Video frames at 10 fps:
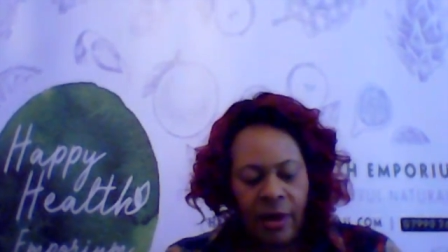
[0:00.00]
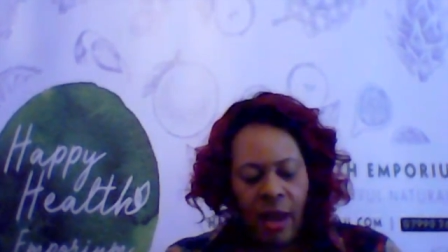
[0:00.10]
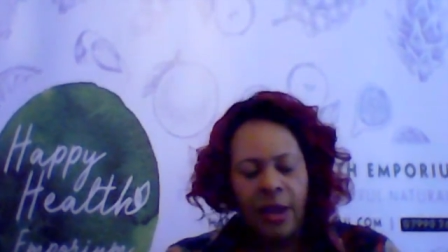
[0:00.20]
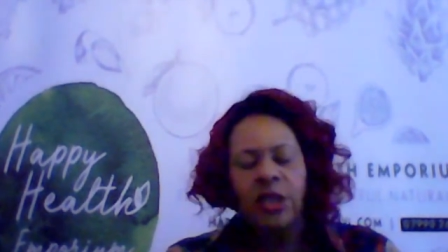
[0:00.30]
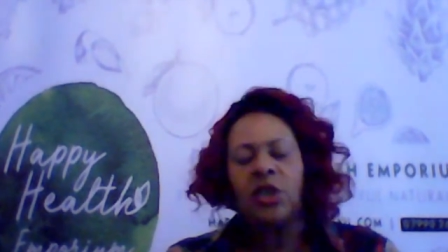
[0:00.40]

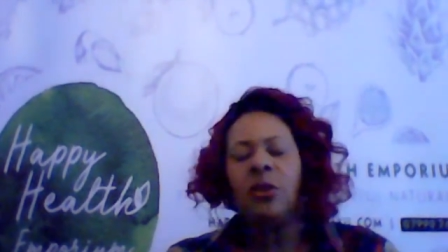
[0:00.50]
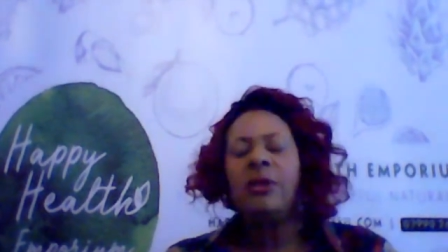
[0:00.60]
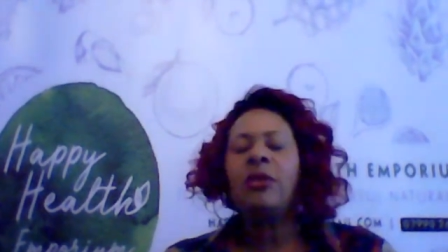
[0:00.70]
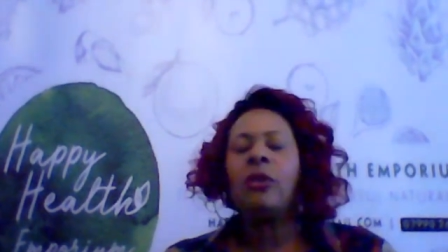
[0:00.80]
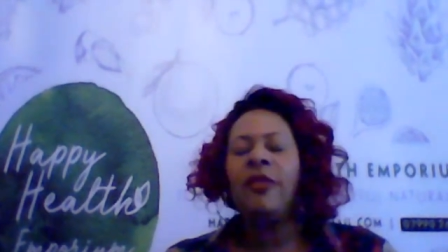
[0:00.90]
used to do
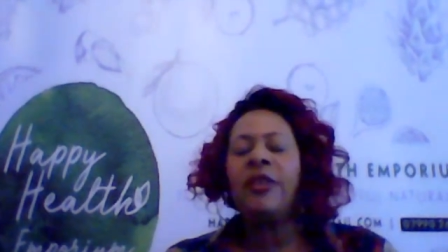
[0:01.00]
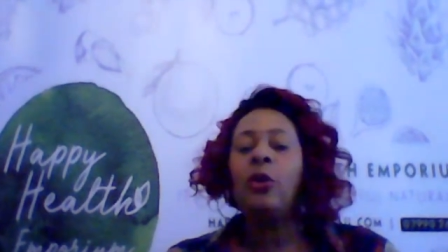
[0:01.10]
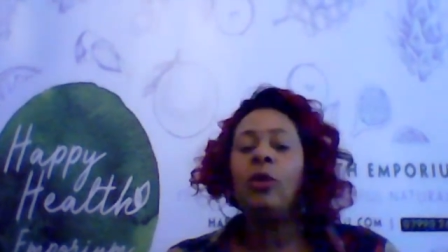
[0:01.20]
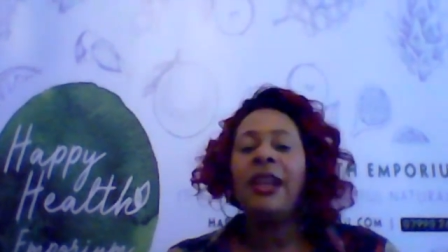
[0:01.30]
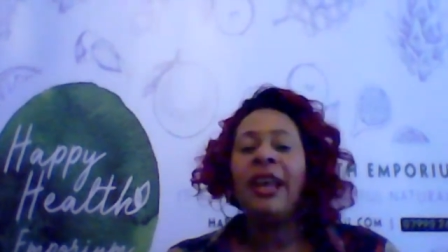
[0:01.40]
a thing
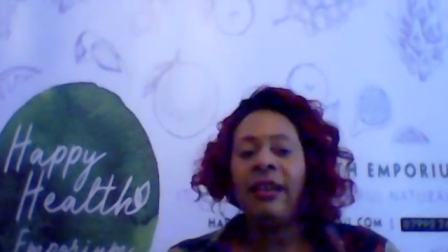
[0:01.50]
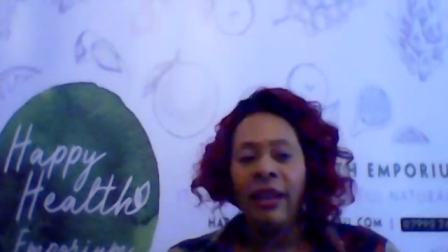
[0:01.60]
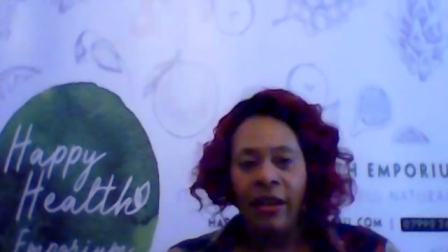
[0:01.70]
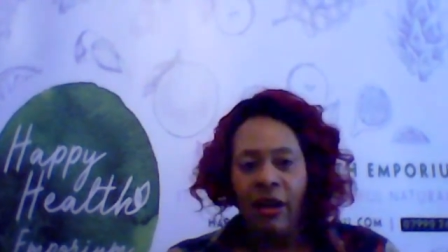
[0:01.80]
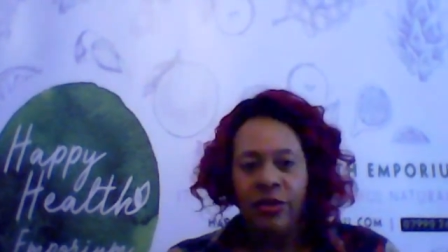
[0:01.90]
called Late Night
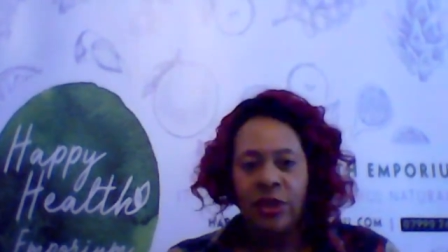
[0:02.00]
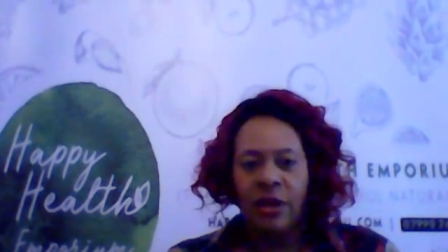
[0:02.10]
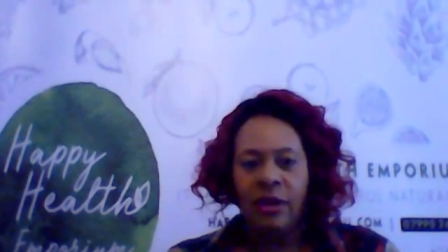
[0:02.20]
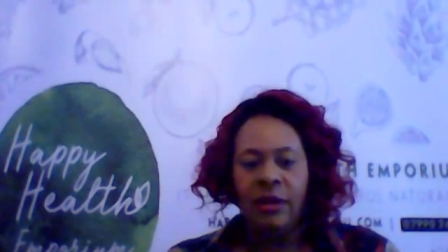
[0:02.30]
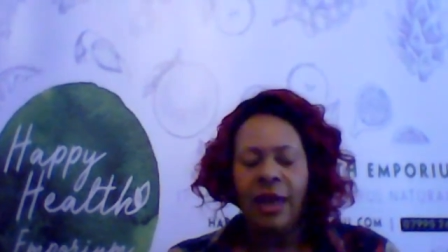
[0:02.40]

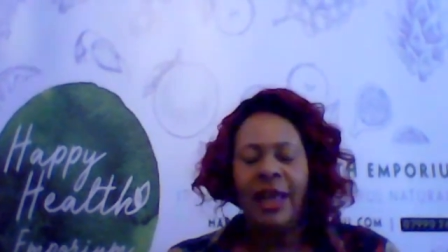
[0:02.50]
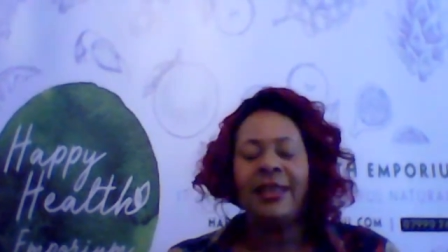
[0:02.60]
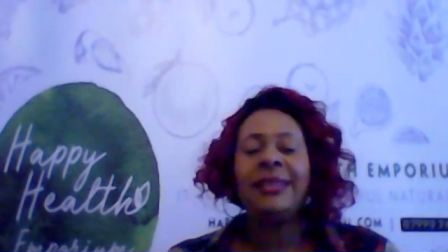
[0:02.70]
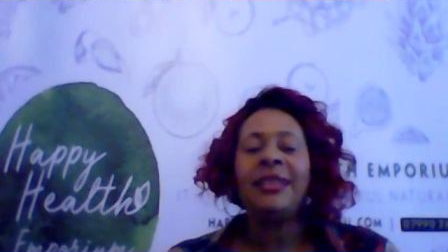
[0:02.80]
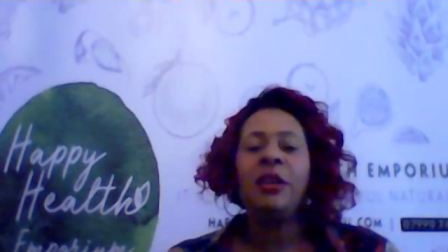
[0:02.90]
Laughter at the
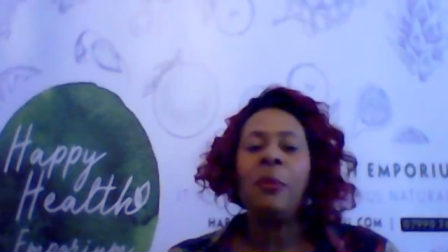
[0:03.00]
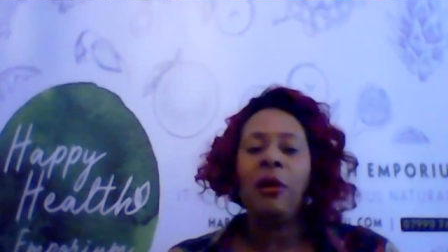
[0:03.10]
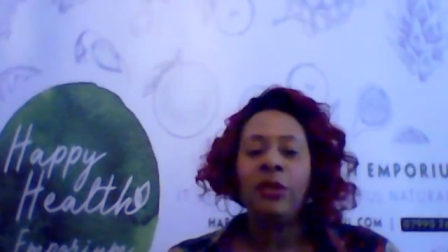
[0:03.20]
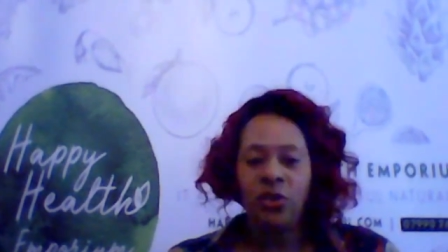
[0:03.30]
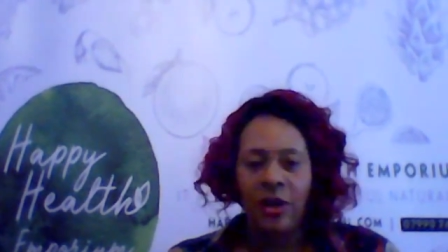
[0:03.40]
cinema
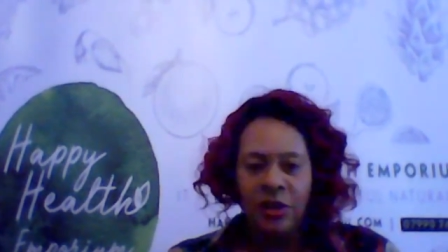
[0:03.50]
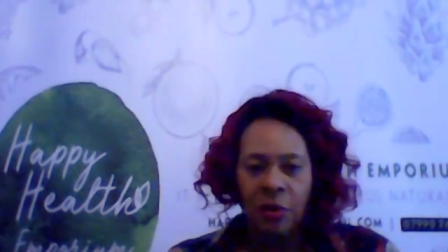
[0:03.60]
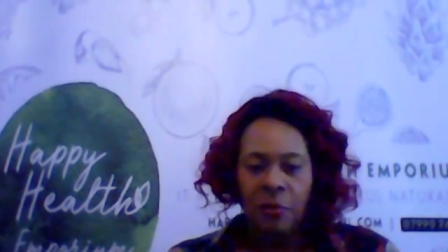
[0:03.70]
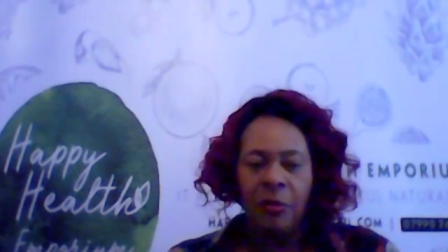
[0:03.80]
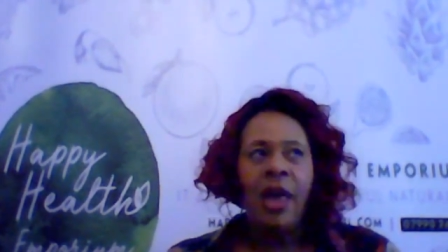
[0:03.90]
in
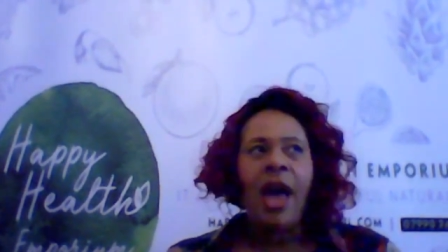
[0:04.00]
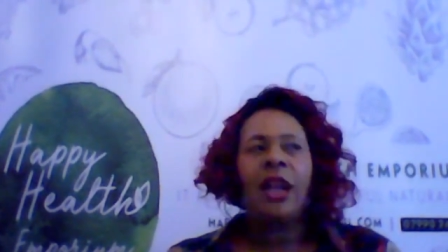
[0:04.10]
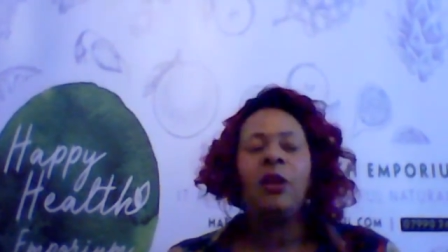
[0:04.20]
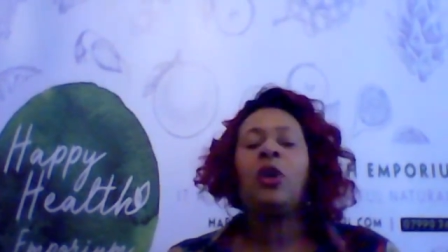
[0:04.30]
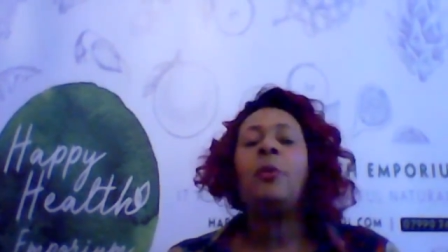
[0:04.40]
Streatham, and
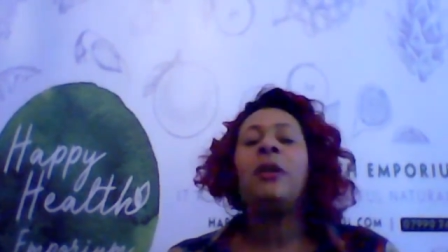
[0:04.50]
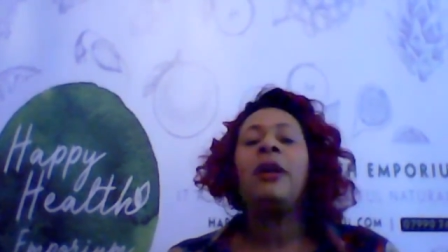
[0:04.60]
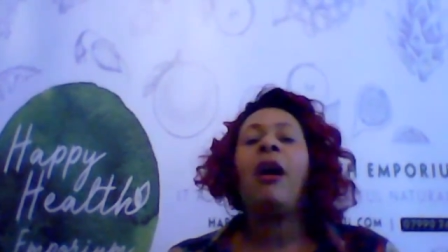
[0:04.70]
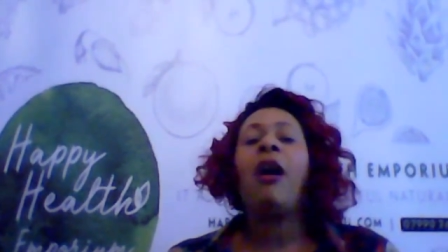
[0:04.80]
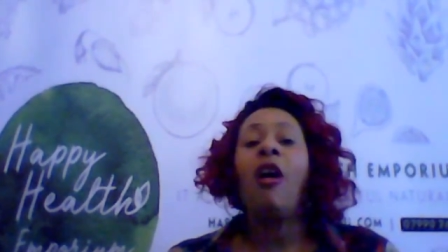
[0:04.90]
it'd open
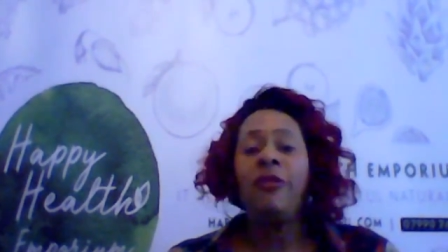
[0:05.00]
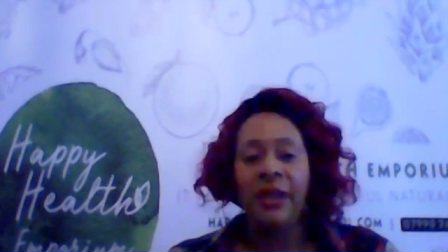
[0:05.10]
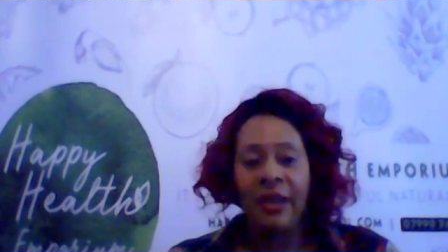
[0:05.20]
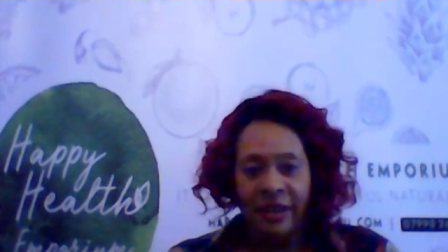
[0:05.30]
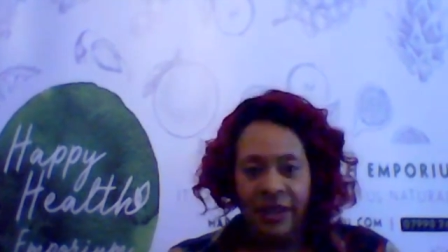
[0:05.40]
at
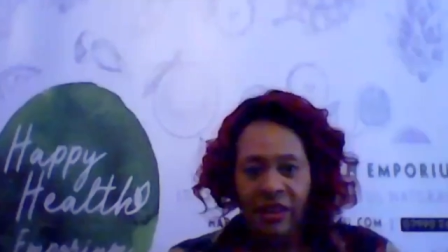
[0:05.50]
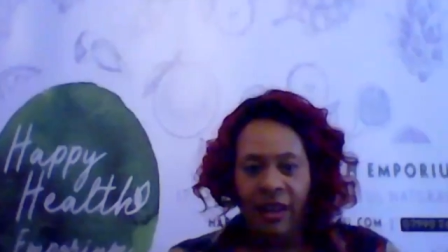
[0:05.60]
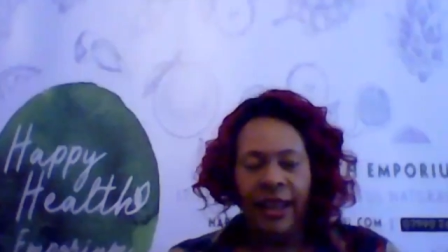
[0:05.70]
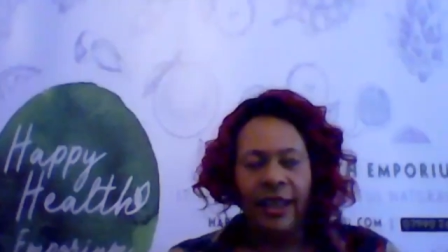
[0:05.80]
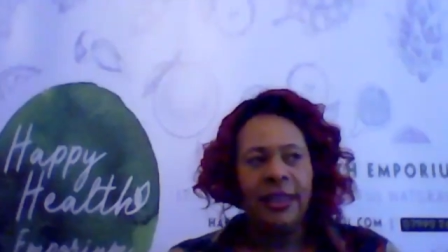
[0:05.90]
11:30 at night.